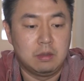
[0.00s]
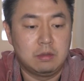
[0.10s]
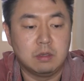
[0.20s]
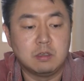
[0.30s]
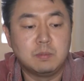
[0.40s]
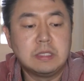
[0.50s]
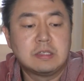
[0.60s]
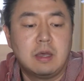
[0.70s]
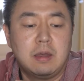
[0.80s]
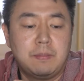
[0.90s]
Thank you, P.
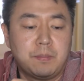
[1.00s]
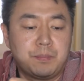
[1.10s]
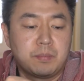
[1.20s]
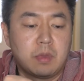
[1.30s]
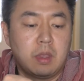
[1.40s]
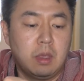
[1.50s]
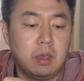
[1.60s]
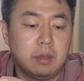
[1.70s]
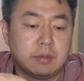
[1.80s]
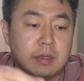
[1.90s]
Tom.
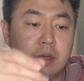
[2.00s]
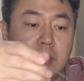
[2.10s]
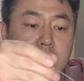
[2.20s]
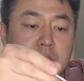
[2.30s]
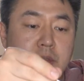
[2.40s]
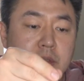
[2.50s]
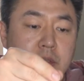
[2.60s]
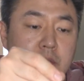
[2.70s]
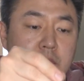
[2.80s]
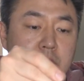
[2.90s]
And let's
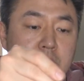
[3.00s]
see.